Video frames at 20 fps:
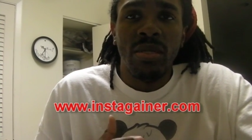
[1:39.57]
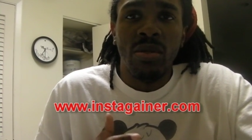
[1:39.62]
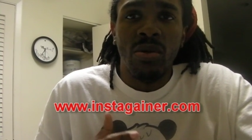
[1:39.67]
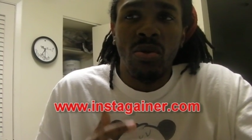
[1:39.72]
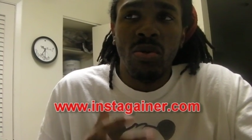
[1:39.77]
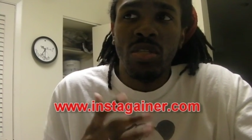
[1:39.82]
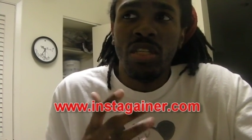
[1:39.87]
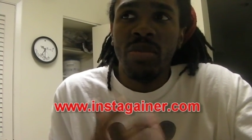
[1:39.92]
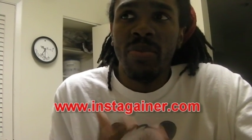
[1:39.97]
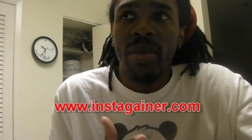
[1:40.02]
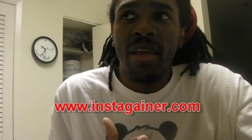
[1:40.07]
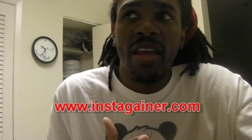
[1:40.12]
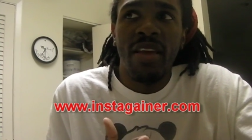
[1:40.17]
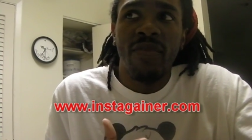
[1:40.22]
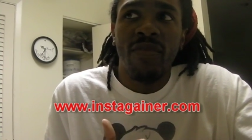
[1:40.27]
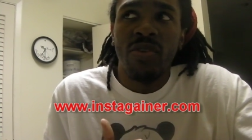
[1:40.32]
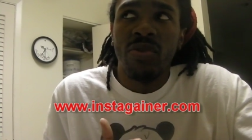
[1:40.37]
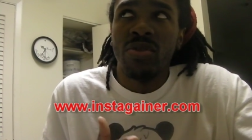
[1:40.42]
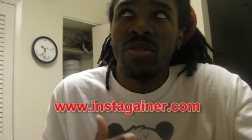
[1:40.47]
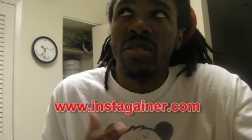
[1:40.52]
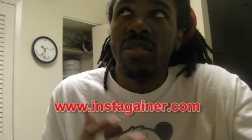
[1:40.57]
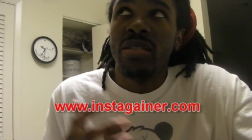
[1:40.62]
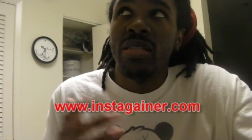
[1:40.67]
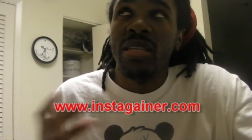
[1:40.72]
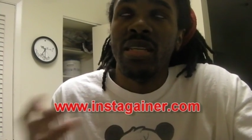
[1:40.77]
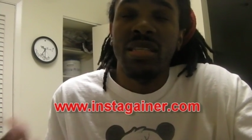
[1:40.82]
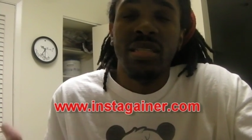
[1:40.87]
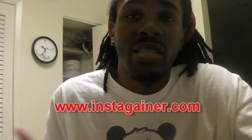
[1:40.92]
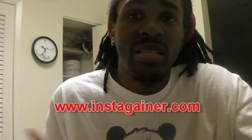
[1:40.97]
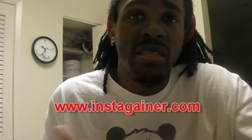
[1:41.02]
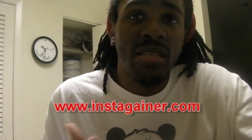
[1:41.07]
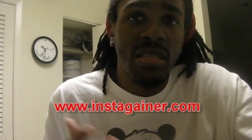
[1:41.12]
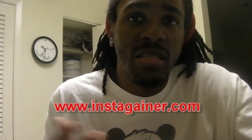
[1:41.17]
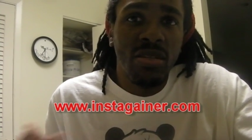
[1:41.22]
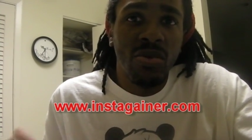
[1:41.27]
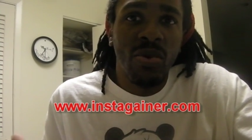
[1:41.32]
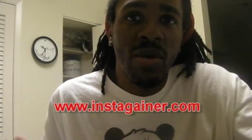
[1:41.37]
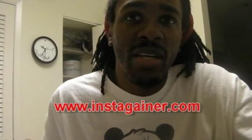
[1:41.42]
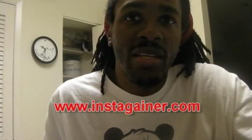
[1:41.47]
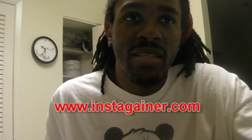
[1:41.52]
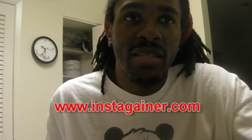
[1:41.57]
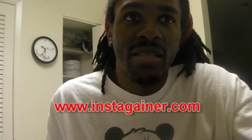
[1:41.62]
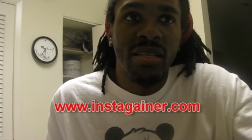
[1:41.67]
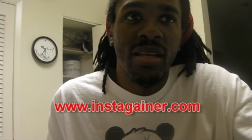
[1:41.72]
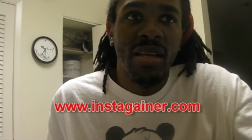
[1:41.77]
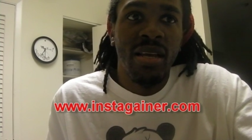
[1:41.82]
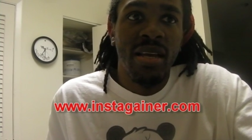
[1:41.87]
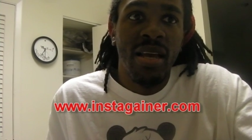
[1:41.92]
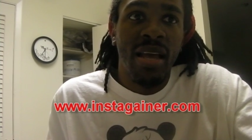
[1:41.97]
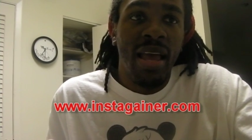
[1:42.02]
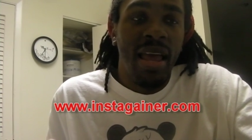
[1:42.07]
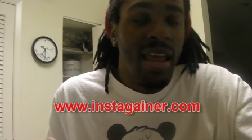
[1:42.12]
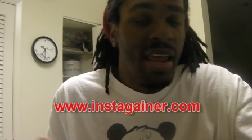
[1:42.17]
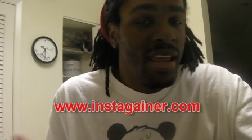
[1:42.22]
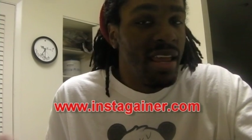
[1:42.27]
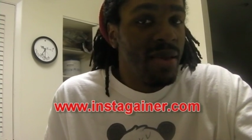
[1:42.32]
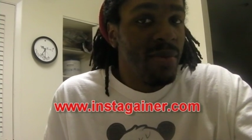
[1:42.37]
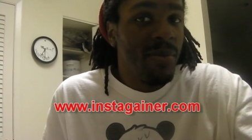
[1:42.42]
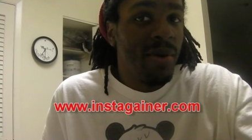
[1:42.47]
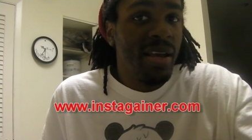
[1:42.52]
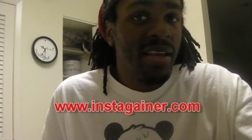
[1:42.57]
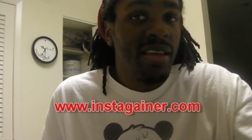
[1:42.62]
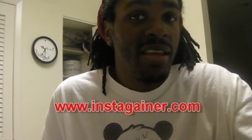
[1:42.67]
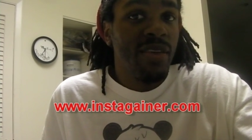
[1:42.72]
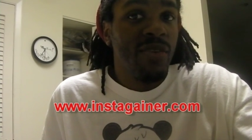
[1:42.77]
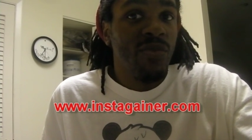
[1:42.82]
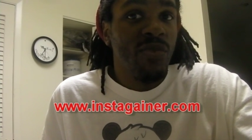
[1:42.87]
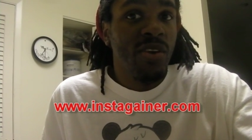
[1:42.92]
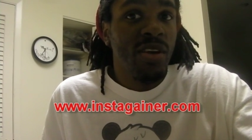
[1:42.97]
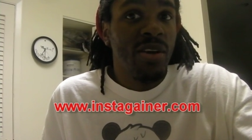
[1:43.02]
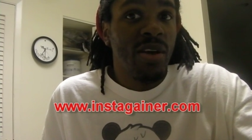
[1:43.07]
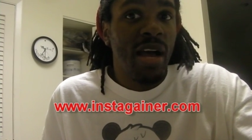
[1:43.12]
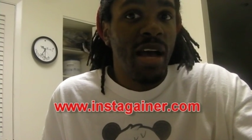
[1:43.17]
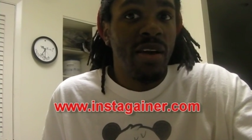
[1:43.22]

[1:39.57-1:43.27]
Gucci Mane versus Jeezy situation, hey, it might get real.